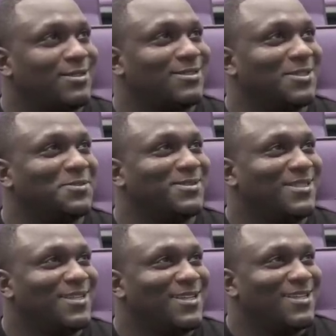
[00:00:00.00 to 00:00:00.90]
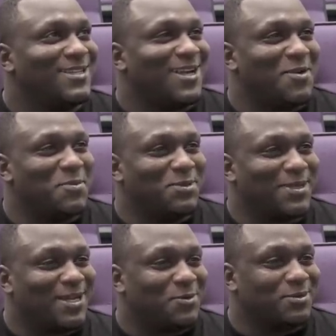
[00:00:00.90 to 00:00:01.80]
So I remember
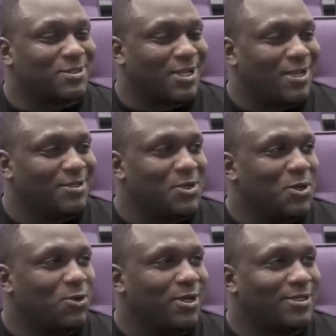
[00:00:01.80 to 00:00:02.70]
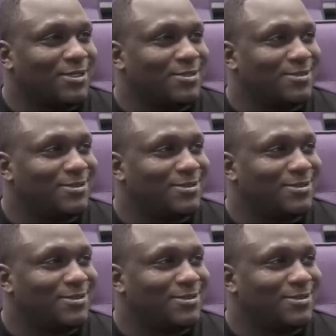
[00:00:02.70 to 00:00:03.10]
getting on the scale, you know, at the,